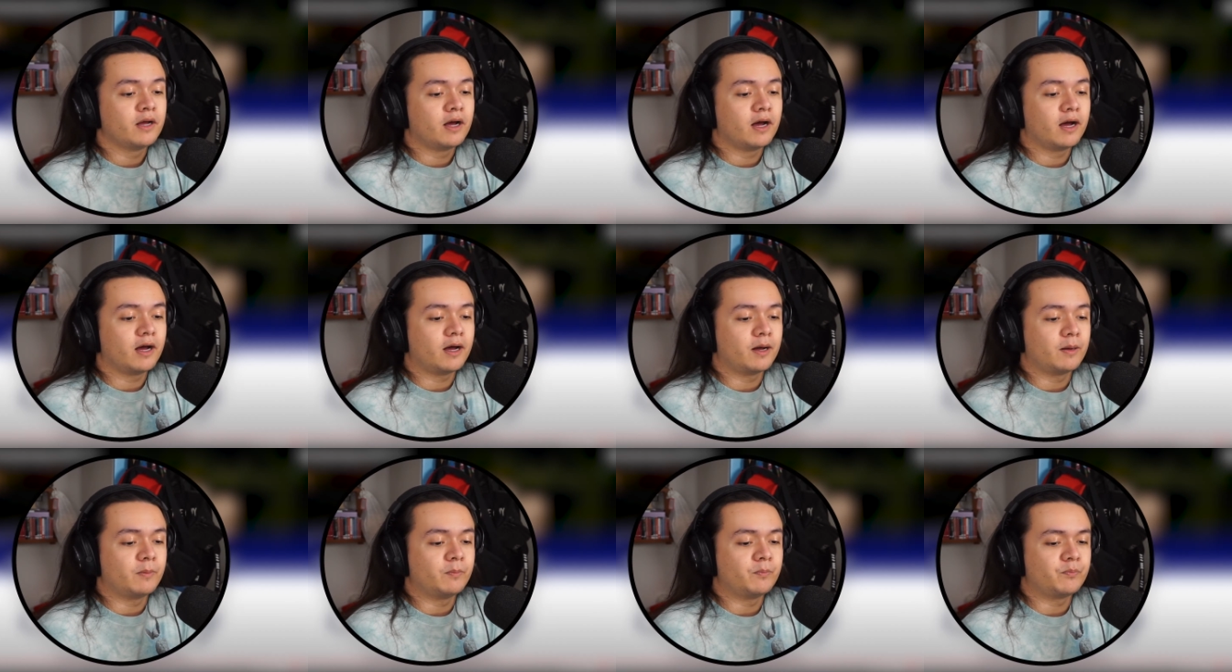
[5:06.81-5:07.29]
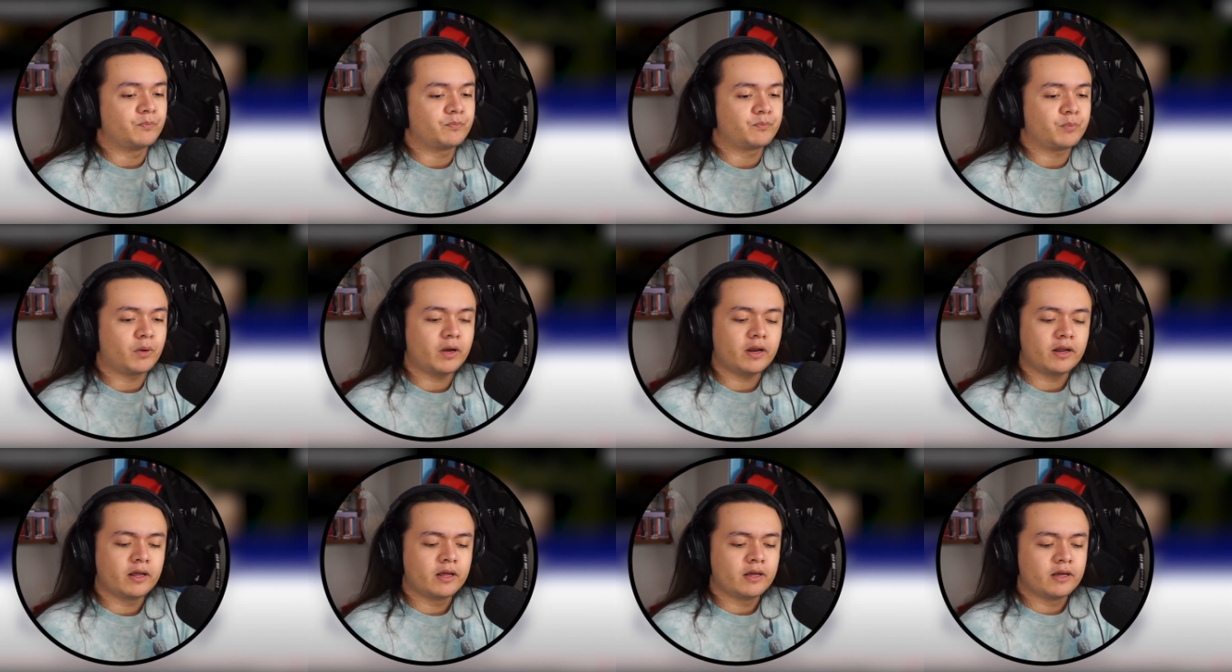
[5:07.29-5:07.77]
Um,
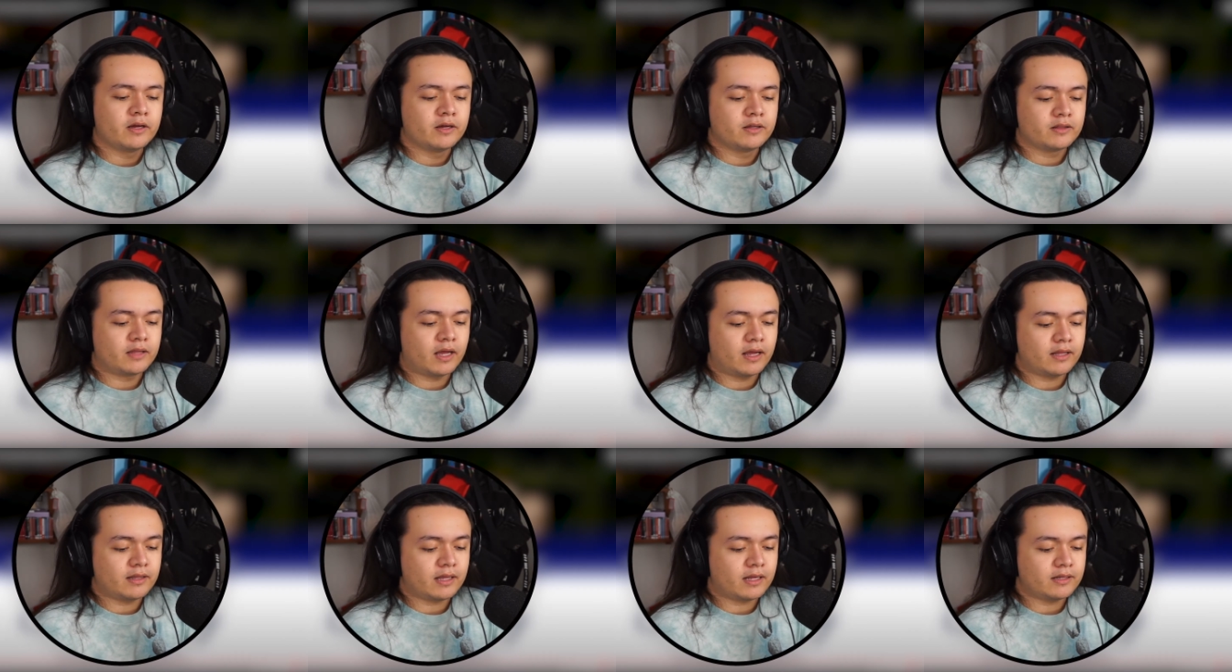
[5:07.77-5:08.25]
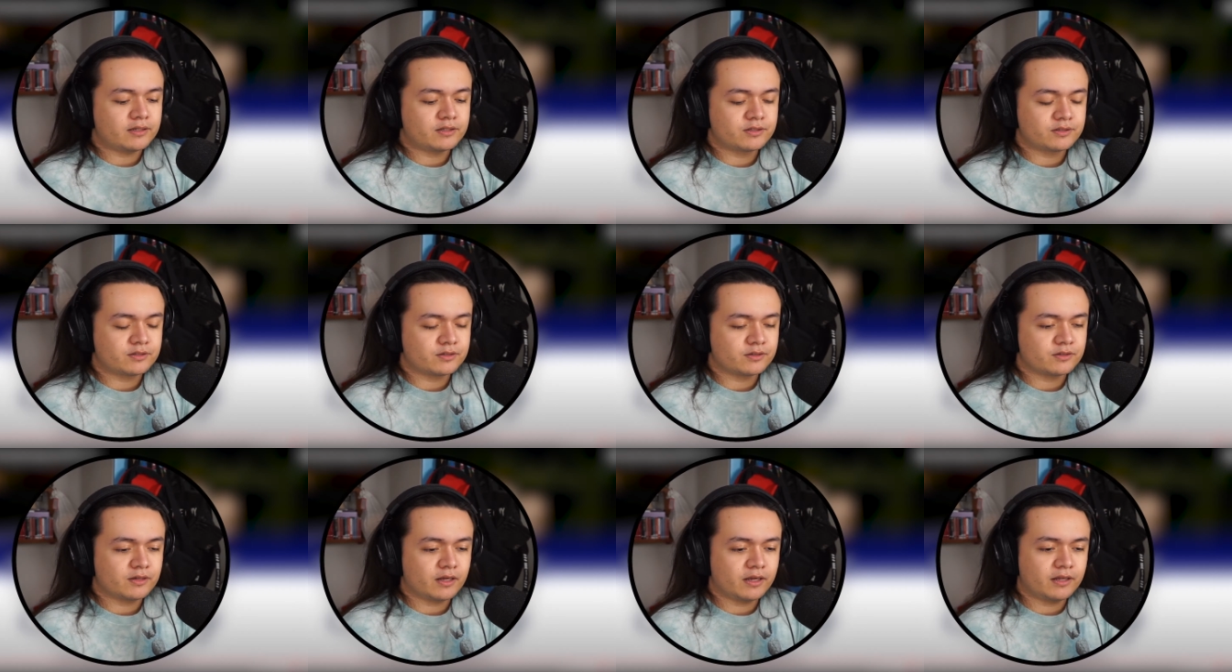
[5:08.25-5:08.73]
but that
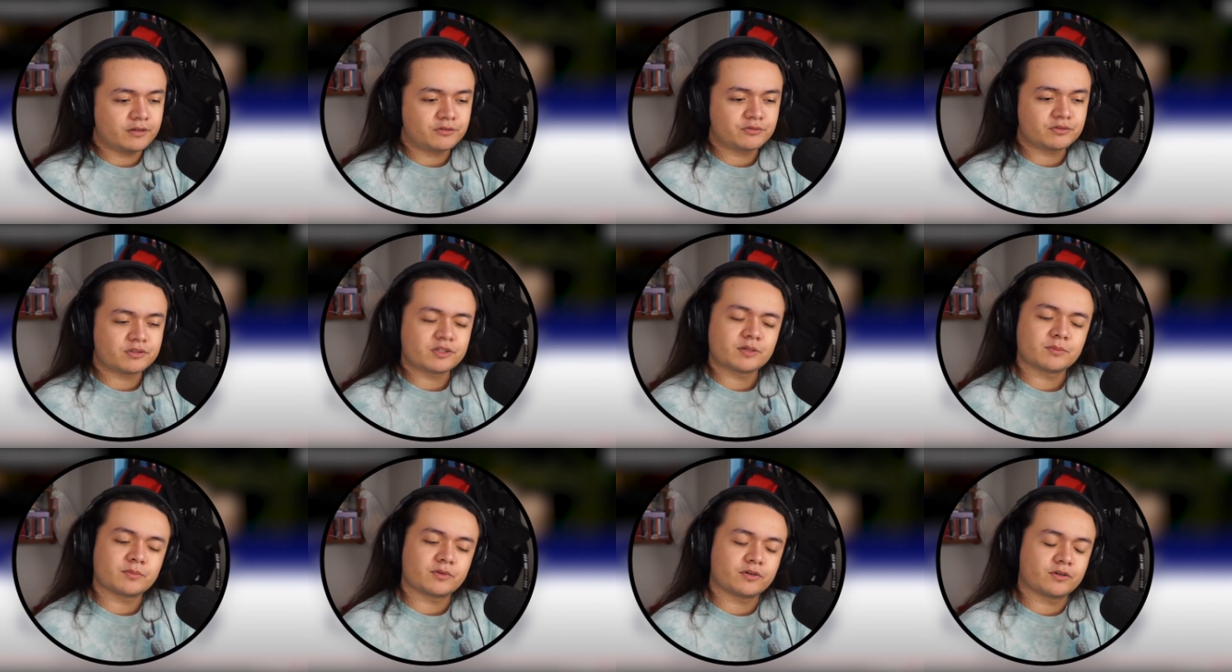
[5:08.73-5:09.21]
that's interesting,